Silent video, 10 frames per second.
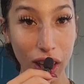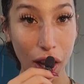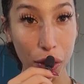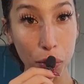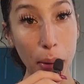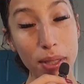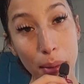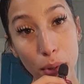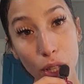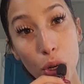out the website
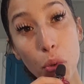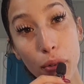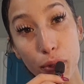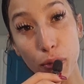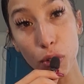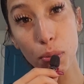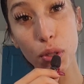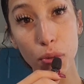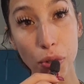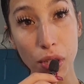below,
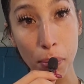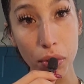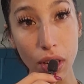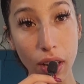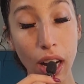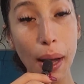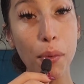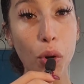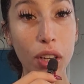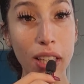144bluerosetemple.com,
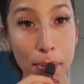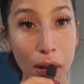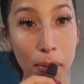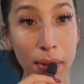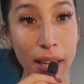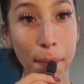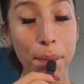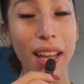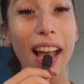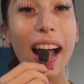or email me.
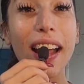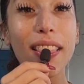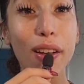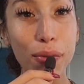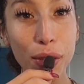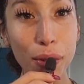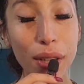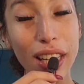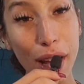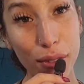I love you
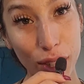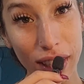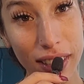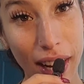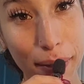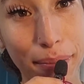and have a great day.